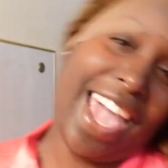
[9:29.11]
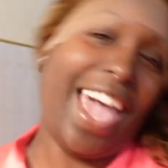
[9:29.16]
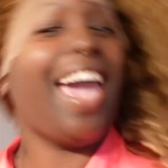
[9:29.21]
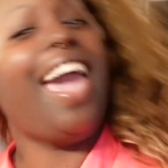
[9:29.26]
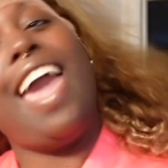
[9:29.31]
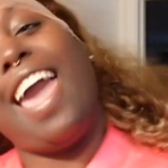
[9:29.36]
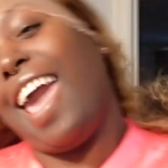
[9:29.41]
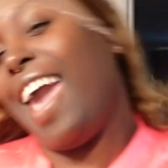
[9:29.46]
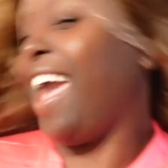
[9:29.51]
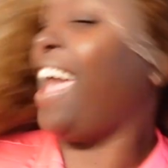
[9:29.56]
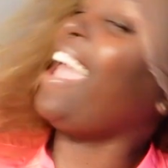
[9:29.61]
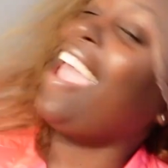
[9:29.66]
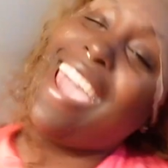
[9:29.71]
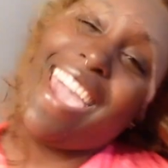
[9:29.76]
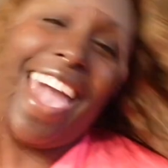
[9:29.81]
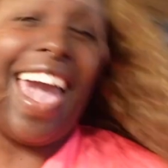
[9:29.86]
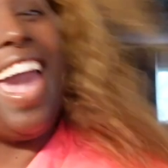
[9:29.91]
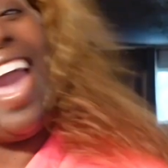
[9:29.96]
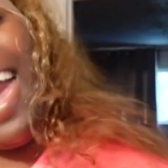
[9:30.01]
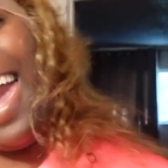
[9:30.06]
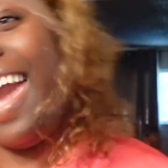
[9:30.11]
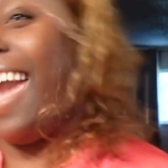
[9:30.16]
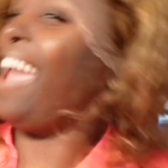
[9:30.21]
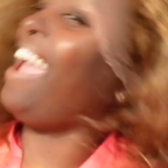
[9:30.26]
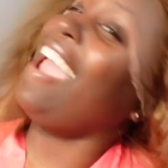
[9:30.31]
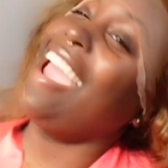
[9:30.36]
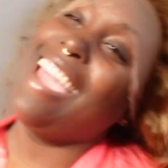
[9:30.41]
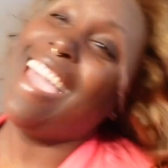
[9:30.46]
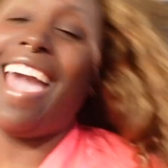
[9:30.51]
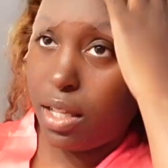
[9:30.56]
Let
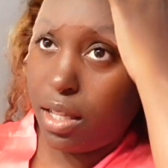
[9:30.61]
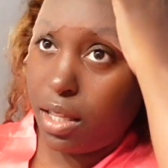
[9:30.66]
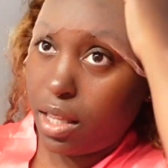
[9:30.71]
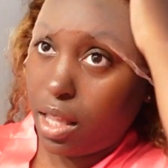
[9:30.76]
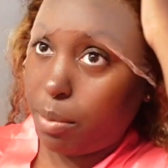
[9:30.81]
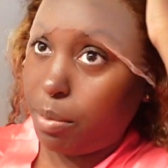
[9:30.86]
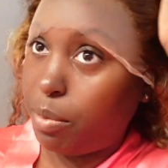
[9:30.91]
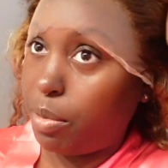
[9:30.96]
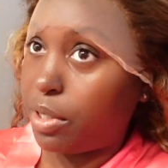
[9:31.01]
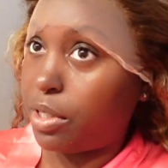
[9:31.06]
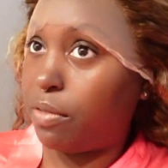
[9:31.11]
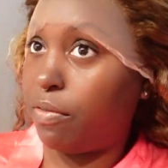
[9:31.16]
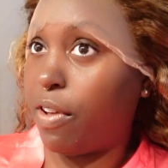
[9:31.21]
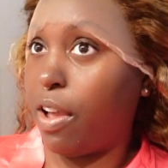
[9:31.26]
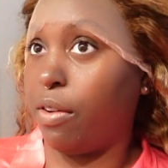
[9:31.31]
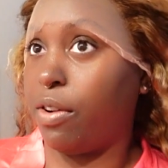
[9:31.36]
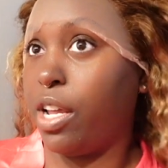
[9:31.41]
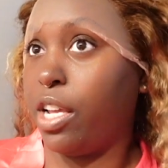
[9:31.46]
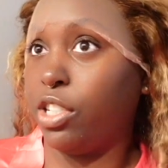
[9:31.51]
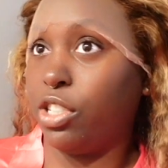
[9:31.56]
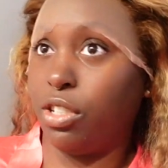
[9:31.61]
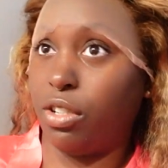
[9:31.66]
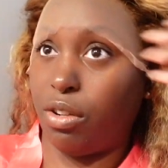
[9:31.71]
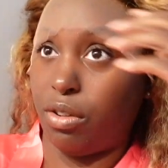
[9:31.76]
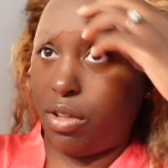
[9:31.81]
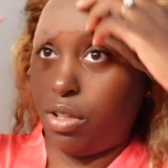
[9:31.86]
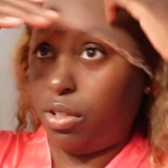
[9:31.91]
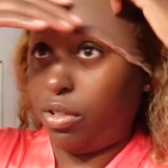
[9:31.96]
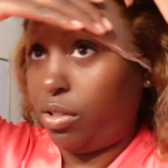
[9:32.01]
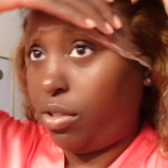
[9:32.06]
me put some foundation on
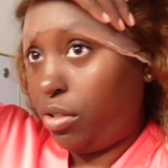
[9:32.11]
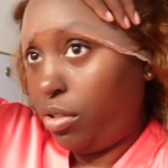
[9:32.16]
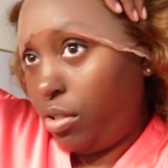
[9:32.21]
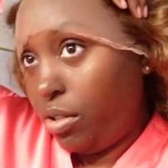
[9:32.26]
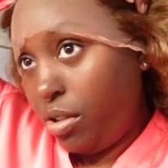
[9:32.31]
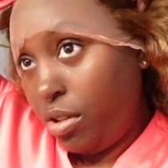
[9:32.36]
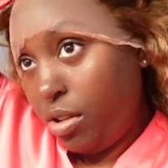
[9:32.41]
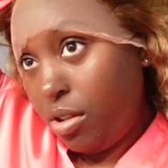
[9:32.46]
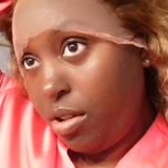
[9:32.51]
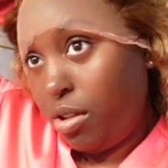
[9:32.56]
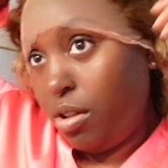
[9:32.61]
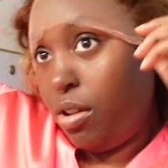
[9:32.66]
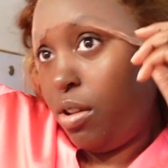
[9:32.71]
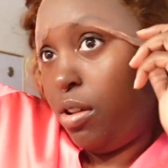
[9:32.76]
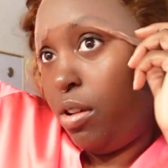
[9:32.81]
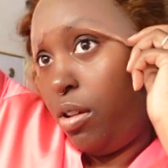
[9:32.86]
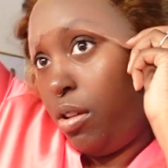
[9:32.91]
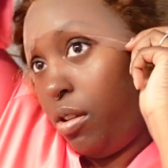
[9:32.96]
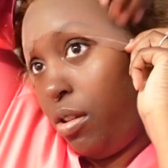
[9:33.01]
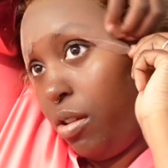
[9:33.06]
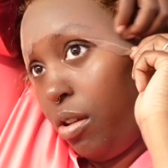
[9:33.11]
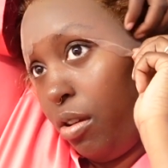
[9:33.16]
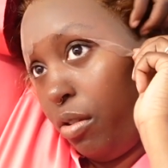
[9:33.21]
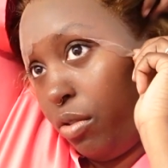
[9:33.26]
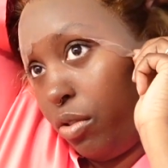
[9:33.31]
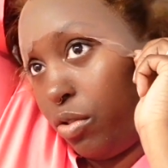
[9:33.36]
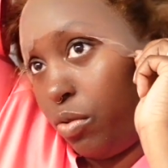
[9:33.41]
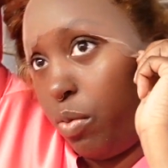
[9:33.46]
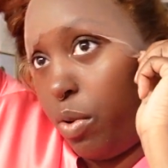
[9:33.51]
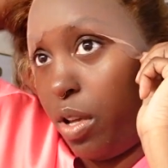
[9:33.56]
this on
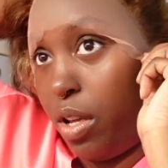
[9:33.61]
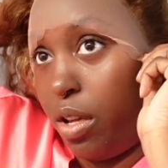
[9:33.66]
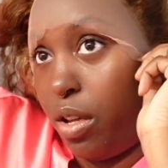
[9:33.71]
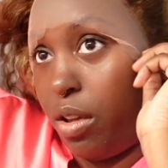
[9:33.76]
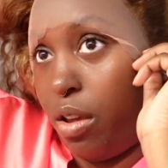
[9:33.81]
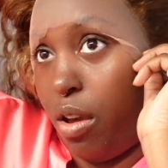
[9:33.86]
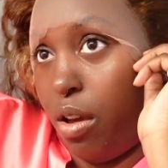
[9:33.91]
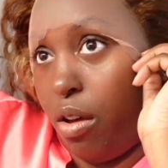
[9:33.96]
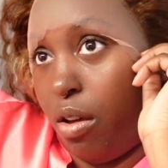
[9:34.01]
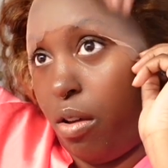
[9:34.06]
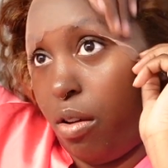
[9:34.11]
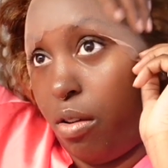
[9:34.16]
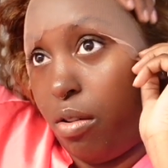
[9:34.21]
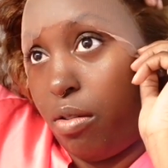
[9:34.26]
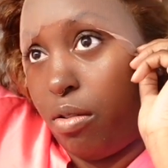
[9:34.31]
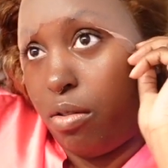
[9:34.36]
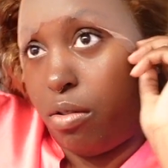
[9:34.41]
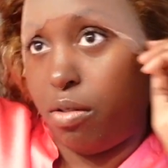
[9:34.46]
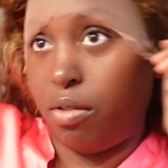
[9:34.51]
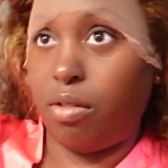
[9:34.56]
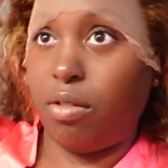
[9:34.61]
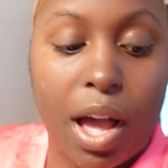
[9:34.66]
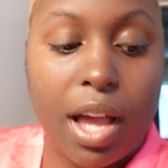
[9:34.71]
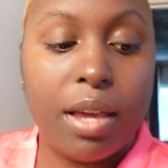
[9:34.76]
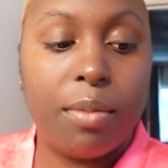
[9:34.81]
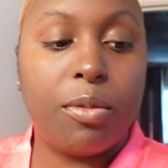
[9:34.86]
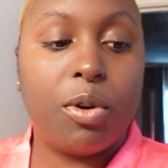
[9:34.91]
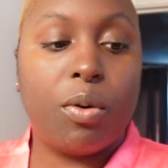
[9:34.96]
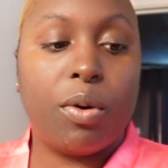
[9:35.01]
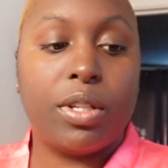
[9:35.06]
this wig, y'all. I
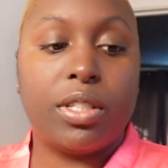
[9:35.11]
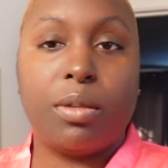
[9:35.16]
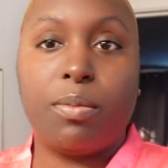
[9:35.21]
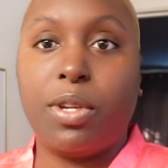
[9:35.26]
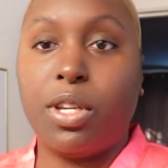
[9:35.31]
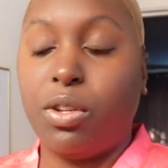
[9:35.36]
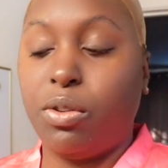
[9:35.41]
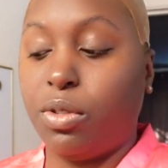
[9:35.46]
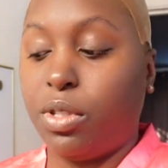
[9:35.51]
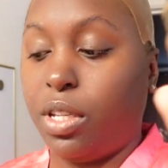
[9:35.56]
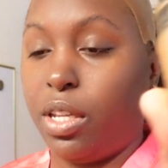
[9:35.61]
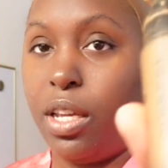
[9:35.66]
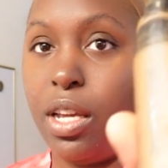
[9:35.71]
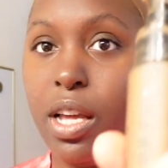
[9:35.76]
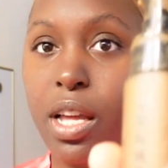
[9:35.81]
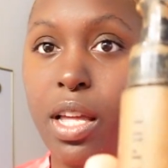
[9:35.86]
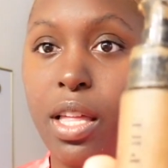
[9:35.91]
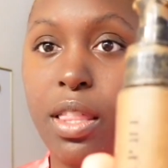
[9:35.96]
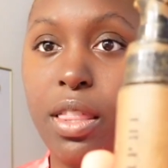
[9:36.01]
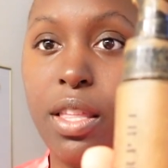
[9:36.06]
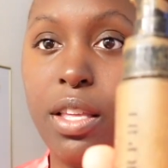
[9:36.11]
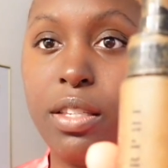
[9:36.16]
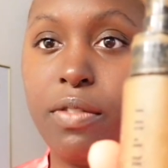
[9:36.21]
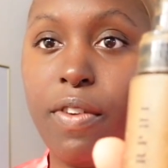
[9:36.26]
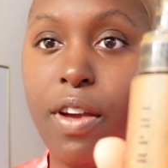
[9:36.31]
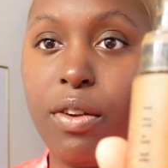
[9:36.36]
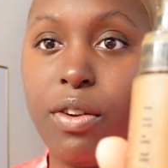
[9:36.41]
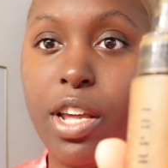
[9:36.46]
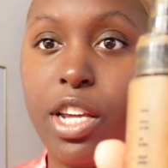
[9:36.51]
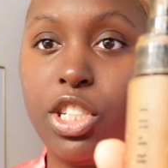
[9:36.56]
am going to be using this
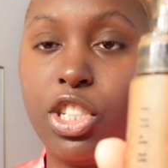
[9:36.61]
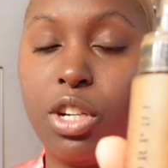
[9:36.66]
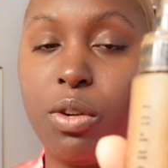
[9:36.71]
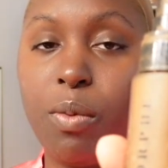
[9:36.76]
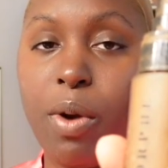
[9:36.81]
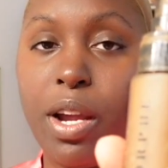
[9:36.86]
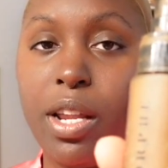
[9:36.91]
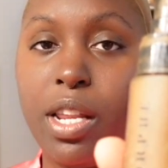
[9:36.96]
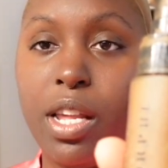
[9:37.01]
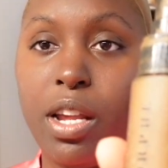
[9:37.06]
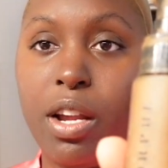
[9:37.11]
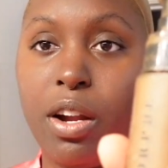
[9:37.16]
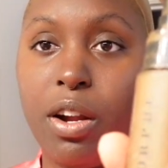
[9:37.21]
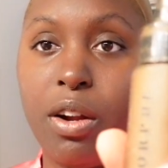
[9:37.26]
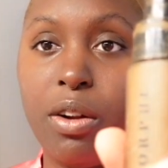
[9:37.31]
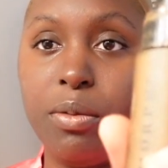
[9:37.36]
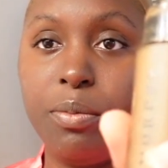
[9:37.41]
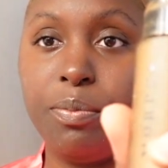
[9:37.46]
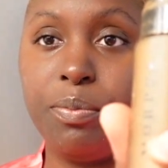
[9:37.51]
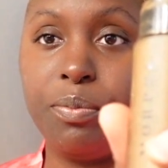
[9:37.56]
foundation right here.